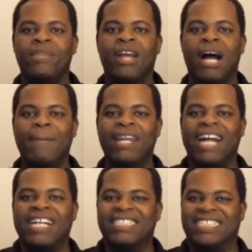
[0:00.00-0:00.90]
I mean,
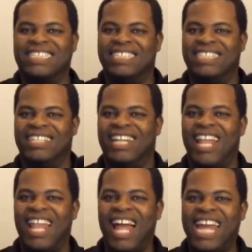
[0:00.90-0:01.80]
I could
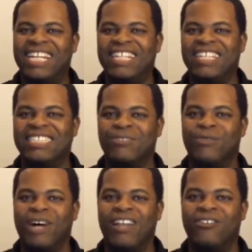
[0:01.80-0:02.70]
slightly
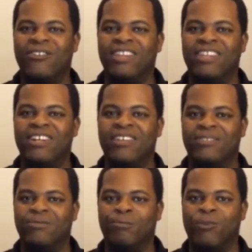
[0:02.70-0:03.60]
swallow the
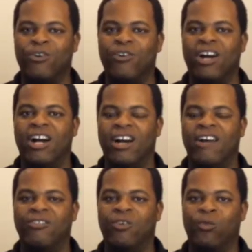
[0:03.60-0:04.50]
murder
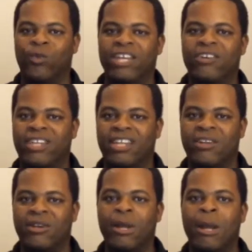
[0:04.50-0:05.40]
of the real
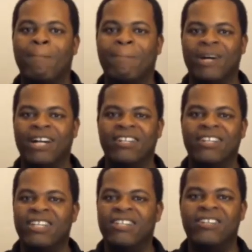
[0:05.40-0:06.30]
killer, but
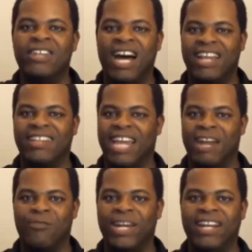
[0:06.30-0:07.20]
not
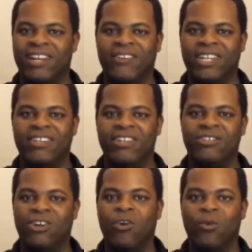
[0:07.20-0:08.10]
that red herring
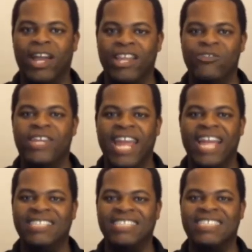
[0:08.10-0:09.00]
killing. No way. You
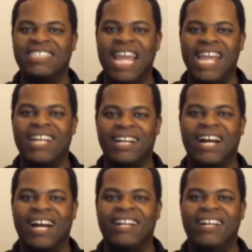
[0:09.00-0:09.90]
can't just take
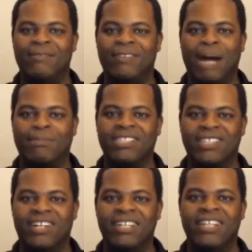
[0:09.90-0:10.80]
a cop's
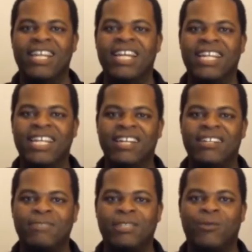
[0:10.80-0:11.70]
gun,
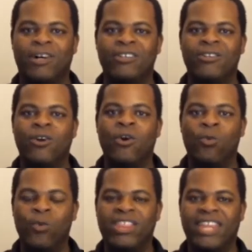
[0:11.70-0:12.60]
kill someone
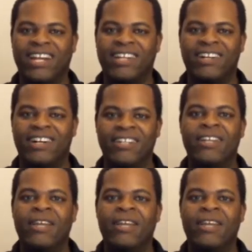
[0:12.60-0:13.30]
with that gun,